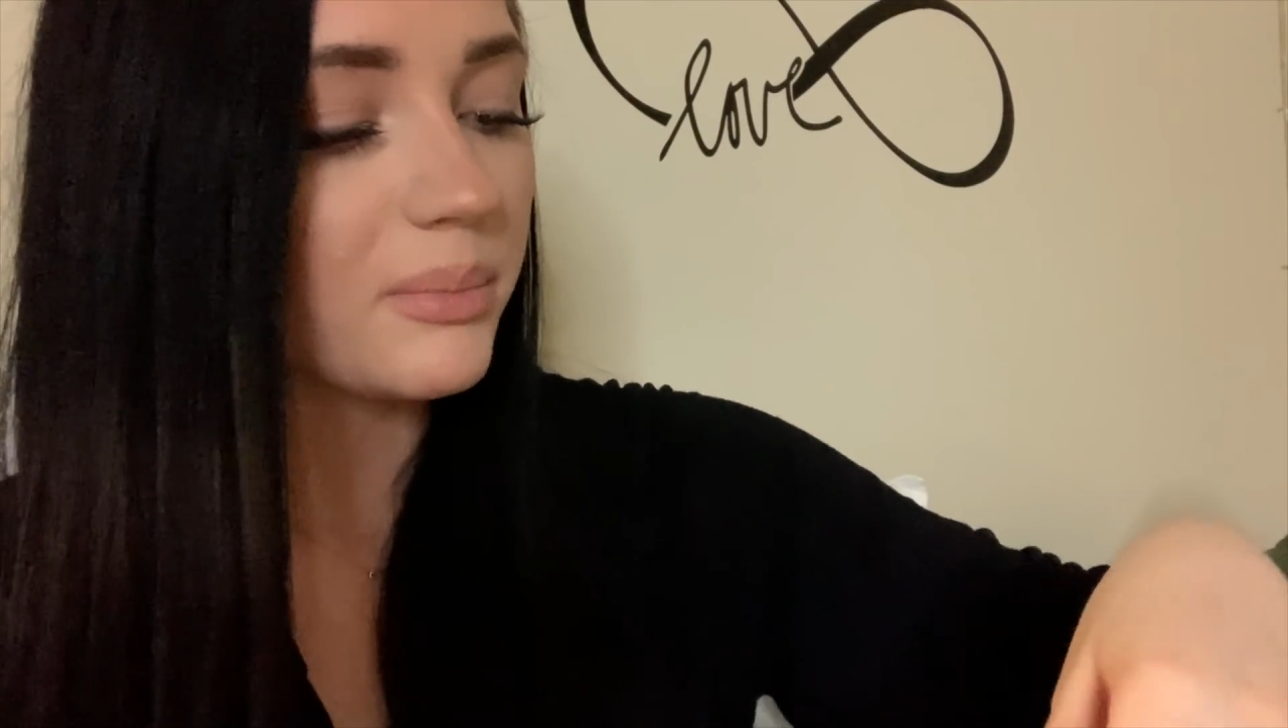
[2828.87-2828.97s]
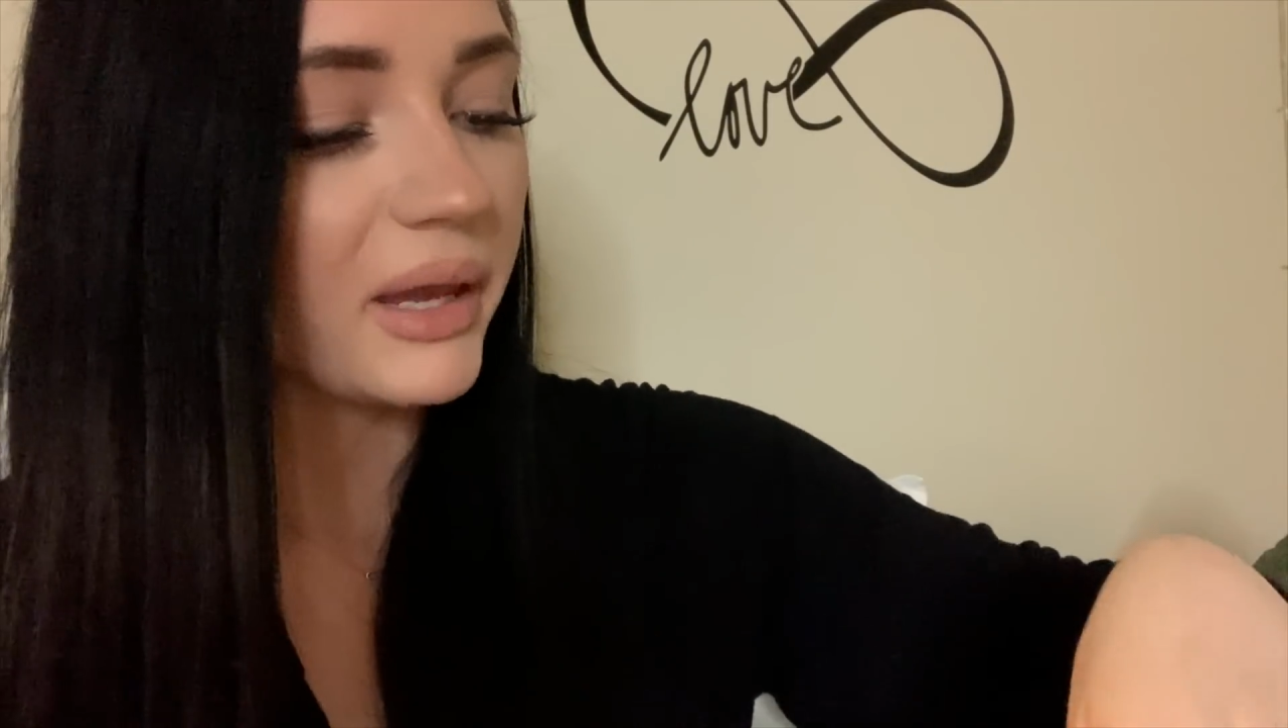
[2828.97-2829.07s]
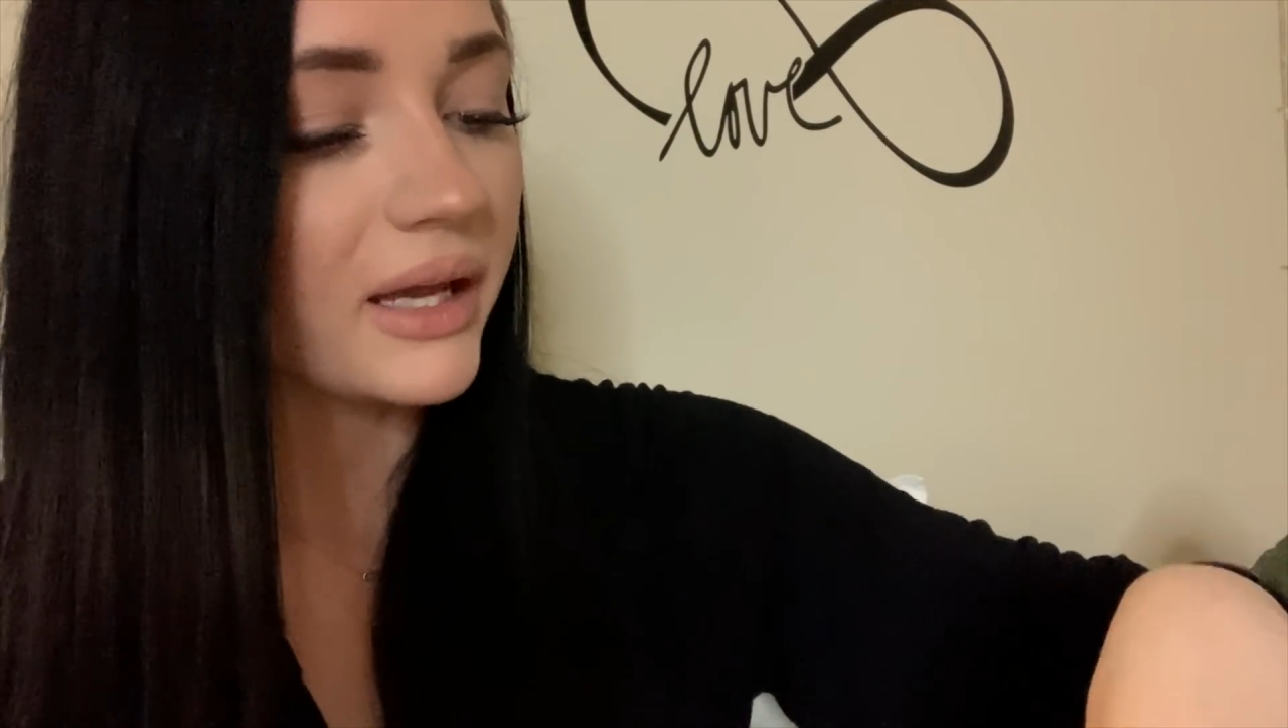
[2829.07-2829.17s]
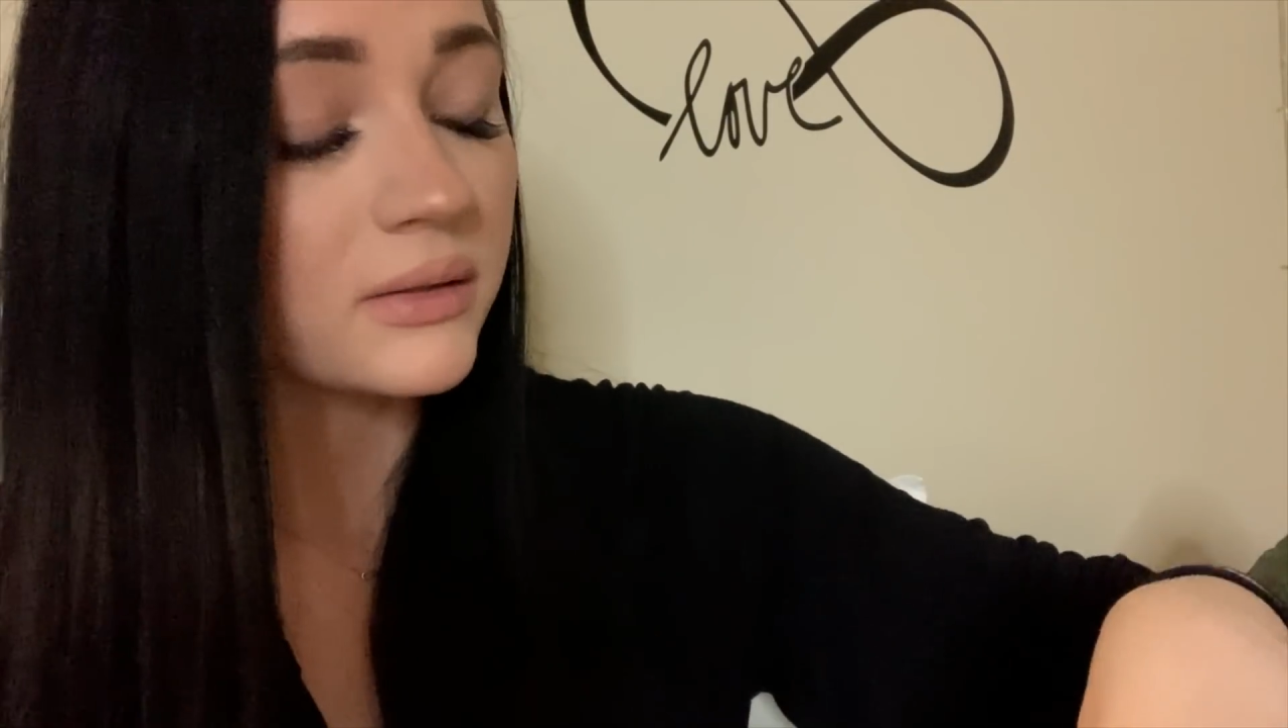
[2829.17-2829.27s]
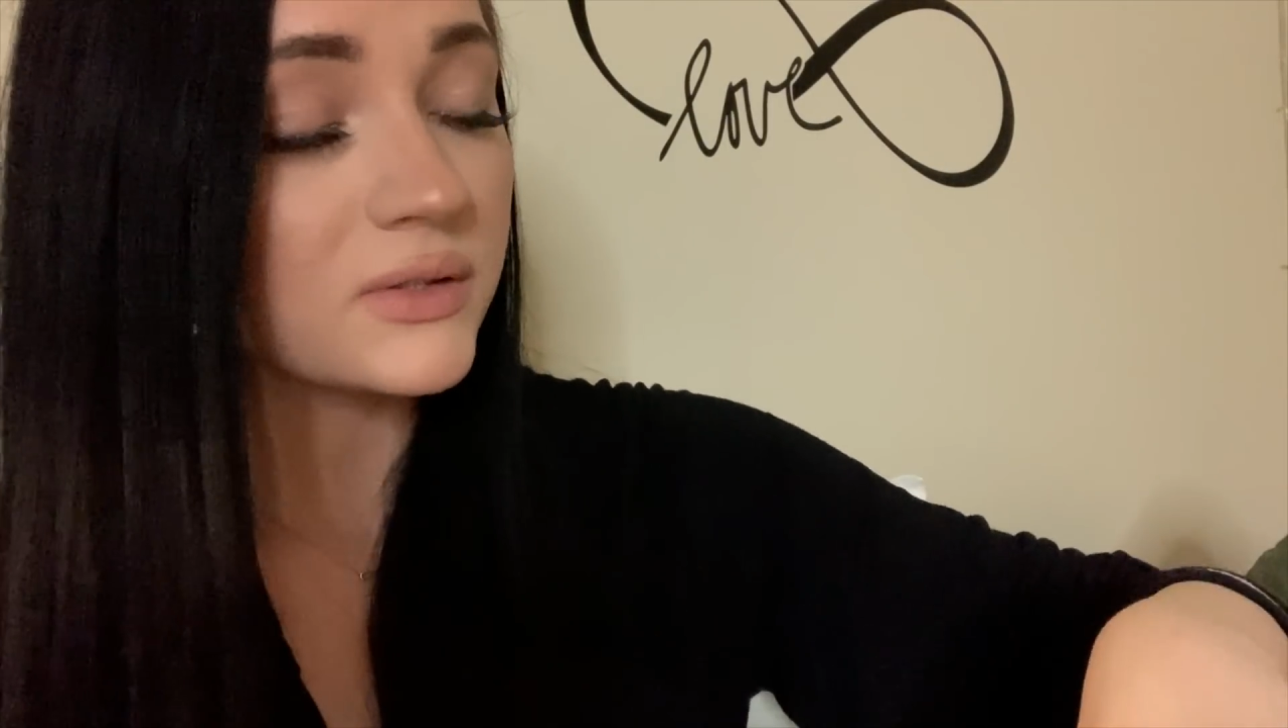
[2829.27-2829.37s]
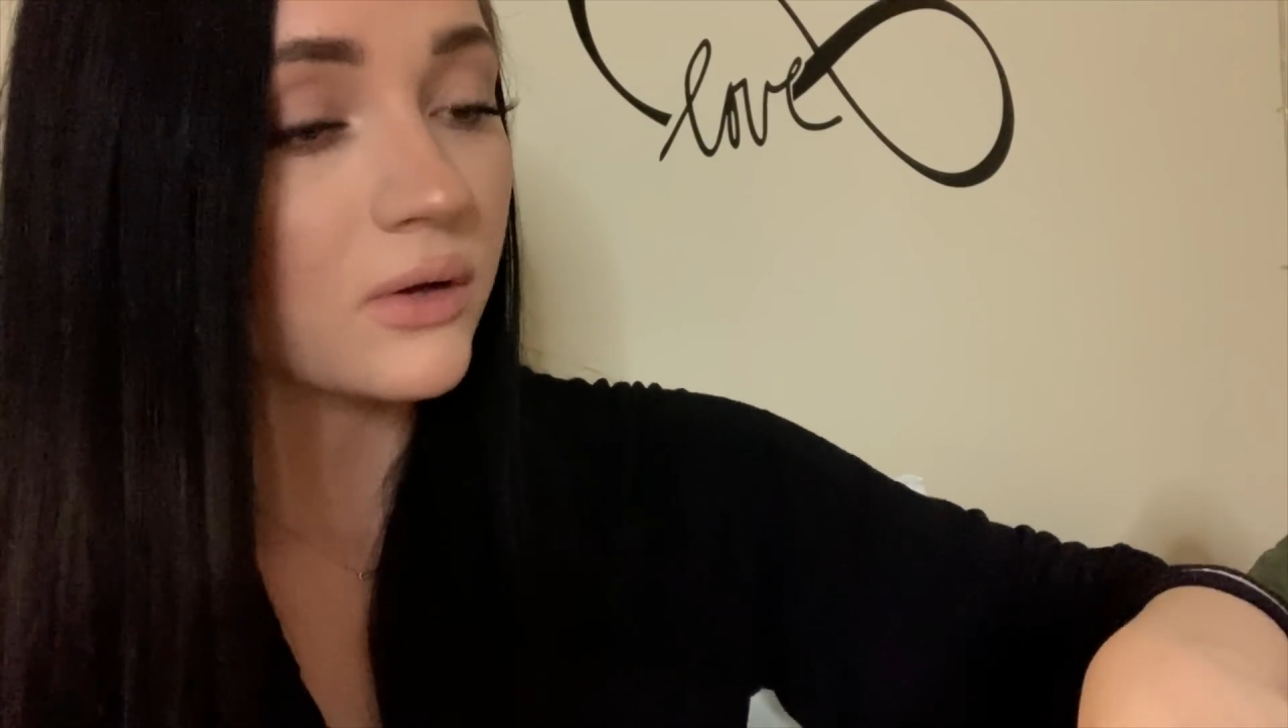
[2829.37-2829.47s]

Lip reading: Pants,